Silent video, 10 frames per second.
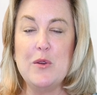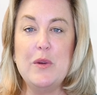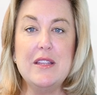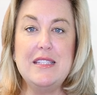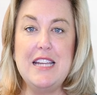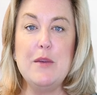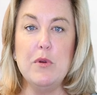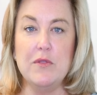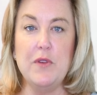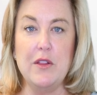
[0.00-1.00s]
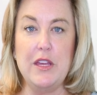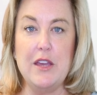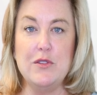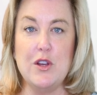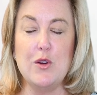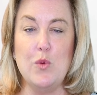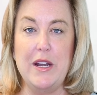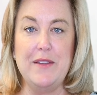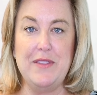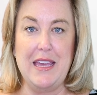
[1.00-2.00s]
Real estate portfolios are
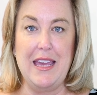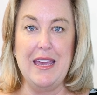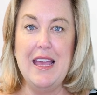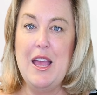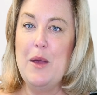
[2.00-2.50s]
one of the